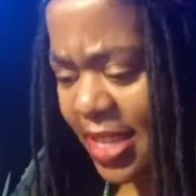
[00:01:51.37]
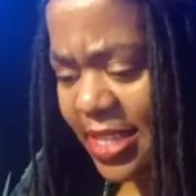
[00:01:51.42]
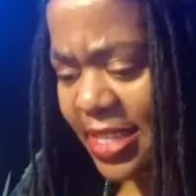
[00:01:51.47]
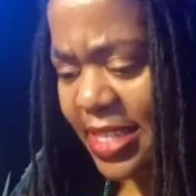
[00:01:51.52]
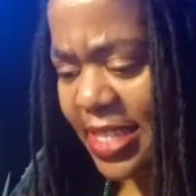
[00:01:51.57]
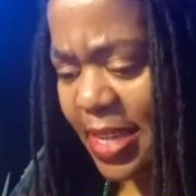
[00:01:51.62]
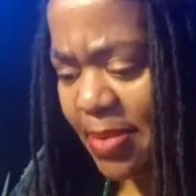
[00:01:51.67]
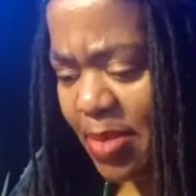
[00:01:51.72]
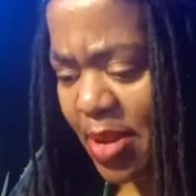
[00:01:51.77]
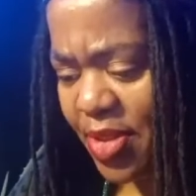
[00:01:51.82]
is
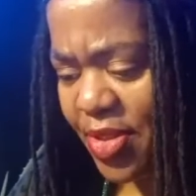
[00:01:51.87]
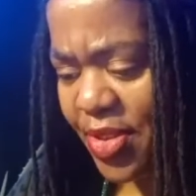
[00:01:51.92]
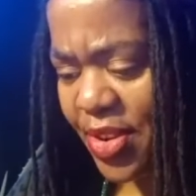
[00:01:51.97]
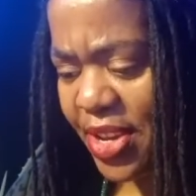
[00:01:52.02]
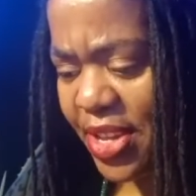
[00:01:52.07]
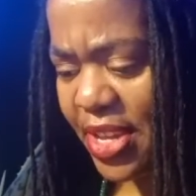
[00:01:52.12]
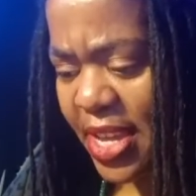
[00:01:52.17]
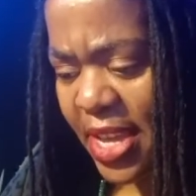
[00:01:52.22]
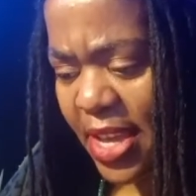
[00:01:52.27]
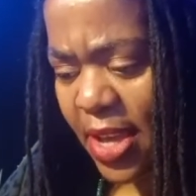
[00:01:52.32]
number 3.
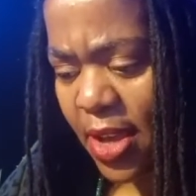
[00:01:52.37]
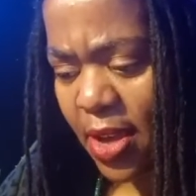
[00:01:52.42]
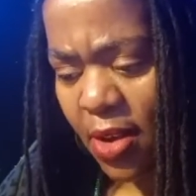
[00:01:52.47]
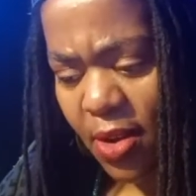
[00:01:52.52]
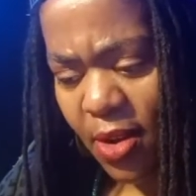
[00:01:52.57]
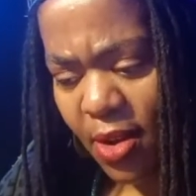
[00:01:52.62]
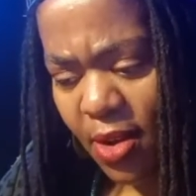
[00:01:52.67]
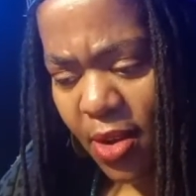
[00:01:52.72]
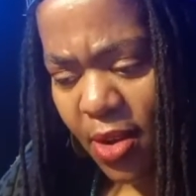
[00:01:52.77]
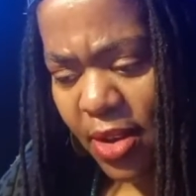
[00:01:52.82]

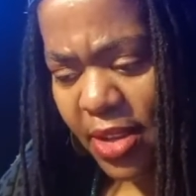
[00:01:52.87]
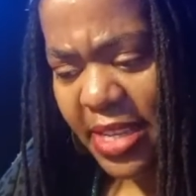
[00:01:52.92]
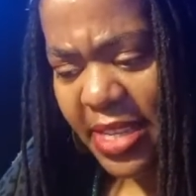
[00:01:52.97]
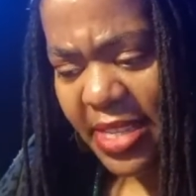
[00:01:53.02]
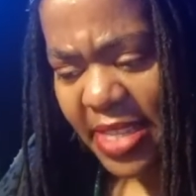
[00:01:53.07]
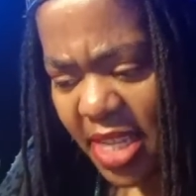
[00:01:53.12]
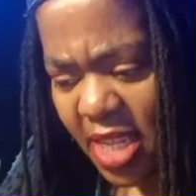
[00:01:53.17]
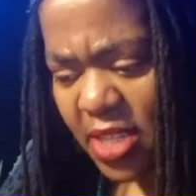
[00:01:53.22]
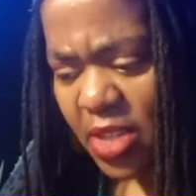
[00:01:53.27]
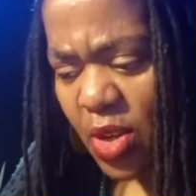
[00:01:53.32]
Or is
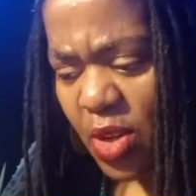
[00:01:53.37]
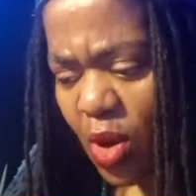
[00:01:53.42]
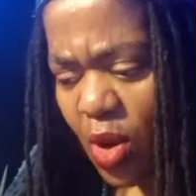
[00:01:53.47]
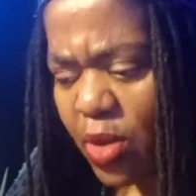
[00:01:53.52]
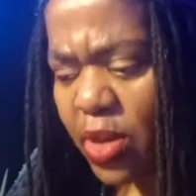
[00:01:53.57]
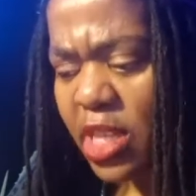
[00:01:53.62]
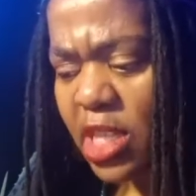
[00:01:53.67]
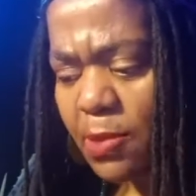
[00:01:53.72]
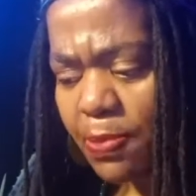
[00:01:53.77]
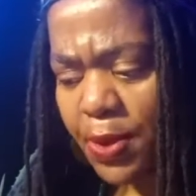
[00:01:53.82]
it
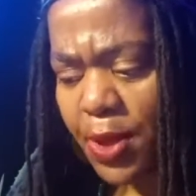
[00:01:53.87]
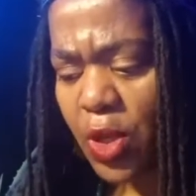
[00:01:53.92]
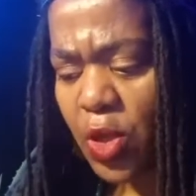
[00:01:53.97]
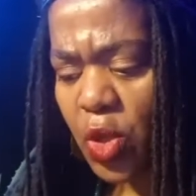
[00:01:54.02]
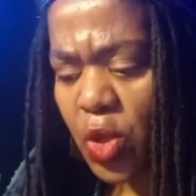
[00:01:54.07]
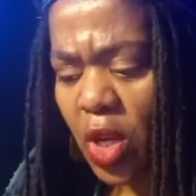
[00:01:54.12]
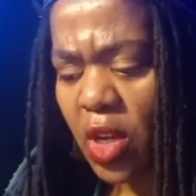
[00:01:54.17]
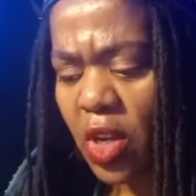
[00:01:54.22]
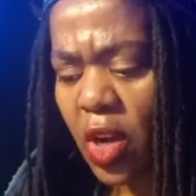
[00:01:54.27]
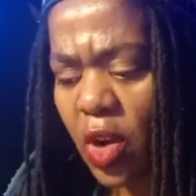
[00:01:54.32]
only
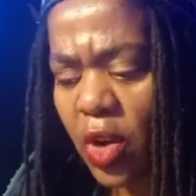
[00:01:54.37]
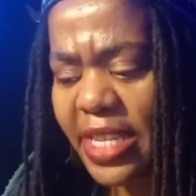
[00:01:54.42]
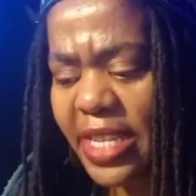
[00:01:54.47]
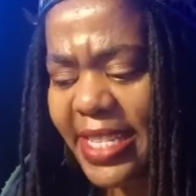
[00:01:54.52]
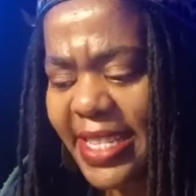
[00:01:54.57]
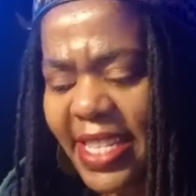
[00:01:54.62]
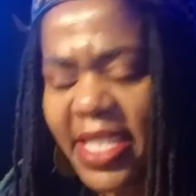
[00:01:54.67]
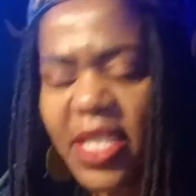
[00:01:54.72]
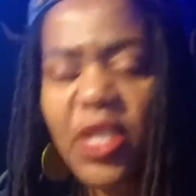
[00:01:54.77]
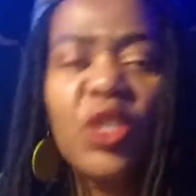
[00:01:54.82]
spiritual, or it
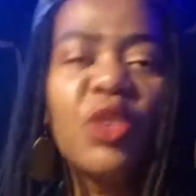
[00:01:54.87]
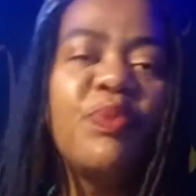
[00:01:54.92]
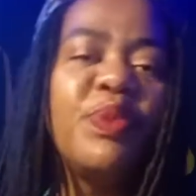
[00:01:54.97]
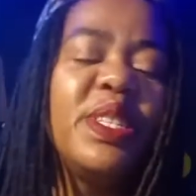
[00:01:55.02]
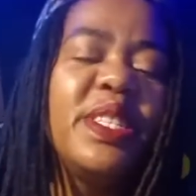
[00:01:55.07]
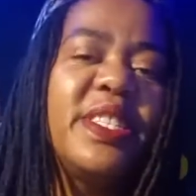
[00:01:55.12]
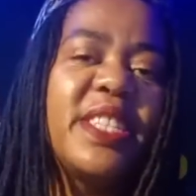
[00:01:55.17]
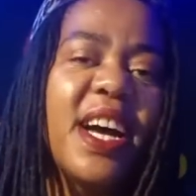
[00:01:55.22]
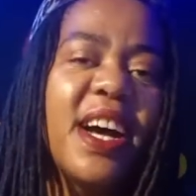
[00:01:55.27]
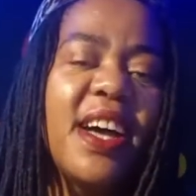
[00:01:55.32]
has to be
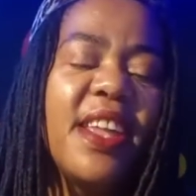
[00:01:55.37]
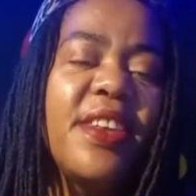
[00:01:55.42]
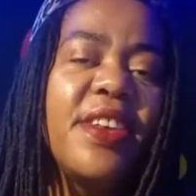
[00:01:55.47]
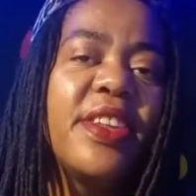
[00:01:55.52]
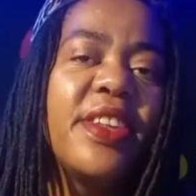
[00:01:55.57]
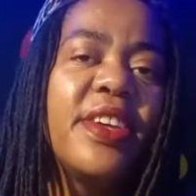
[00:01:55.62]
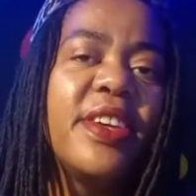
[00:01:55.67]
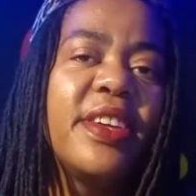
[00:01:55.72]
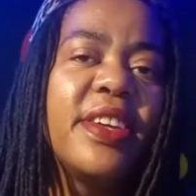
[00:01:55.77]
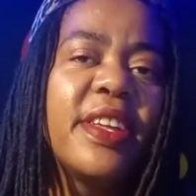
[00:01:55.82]
done
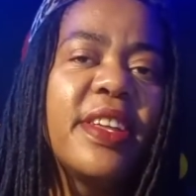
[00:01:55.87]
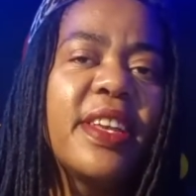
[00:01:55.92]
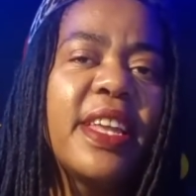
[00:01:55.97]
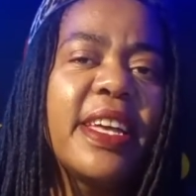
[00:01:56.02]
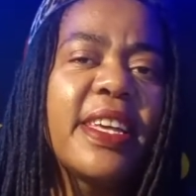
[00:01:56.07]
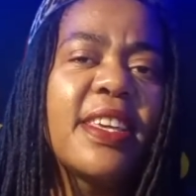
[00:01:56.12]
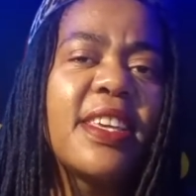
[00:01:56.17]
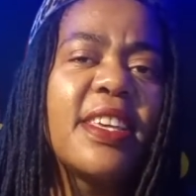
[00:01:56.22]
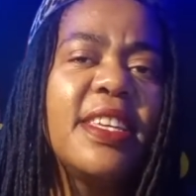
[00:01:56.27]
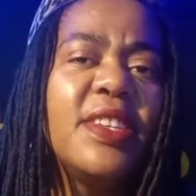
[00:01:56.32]

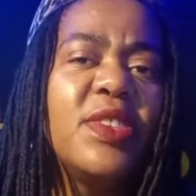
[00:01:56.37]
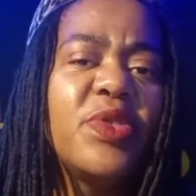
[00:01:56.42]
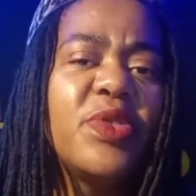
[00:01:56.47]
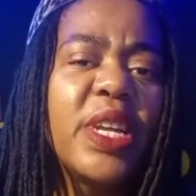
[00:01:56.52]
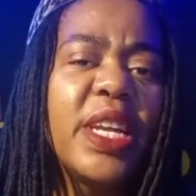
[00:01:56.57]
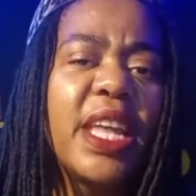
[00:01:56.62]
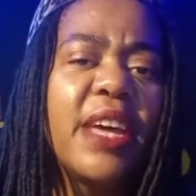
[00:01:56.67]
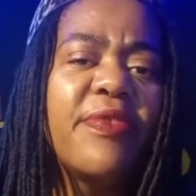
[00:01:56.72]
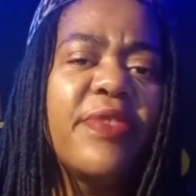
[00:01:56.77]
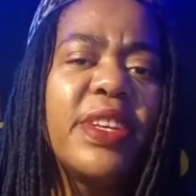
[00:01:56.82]
like in real
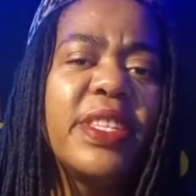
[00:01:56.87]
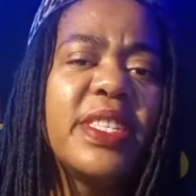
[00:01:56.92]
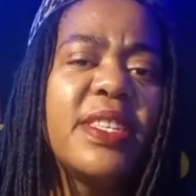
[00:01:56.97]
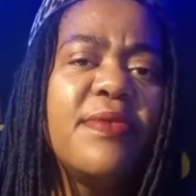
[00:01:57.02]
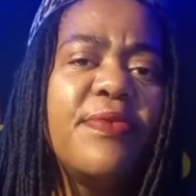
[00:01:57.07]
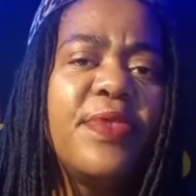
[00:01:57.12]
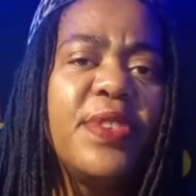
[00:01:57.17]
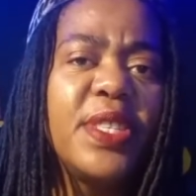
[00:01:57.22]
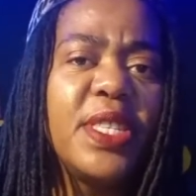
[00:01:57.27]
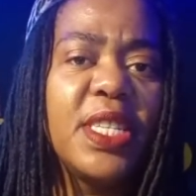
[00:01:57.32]
life, as in
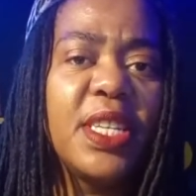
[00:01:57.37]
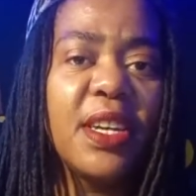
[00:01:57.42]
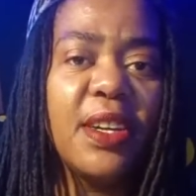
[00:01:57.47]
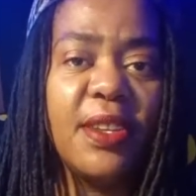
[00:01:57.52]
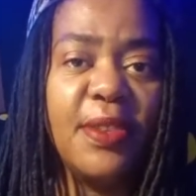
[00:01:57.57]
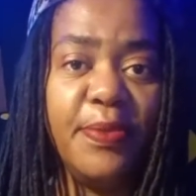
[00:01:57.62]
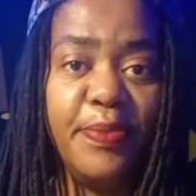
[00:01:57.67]
physical?